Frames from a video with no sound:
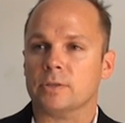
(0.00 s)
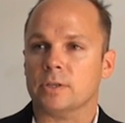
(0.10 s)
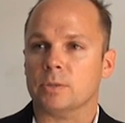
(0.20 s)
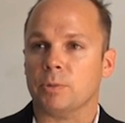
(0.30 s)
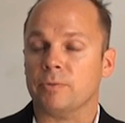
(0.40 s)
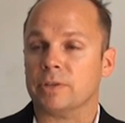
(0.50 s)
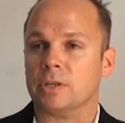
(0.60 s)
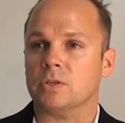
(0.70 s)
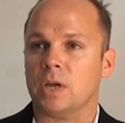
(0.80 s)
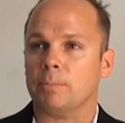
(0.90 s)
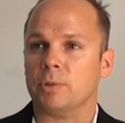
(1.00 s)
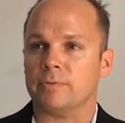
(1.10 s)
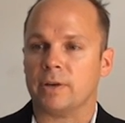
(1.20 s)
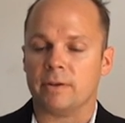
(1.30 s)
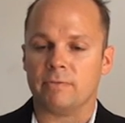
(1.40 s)
so it's a perfect example of
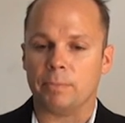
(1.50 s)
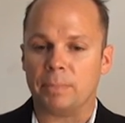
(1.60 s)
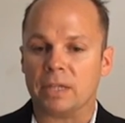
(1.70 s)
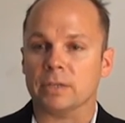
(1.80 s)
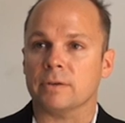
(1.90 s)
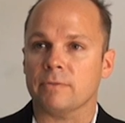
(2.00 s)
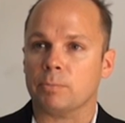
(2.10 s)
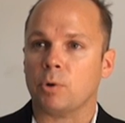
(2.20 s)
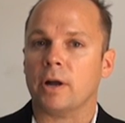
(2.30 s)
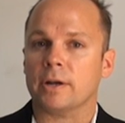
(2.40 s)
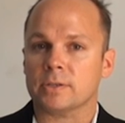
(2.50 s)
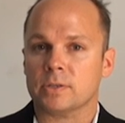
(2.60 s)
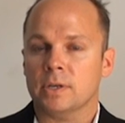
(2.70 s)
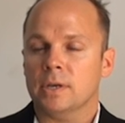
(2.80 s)
kind of the melding of the products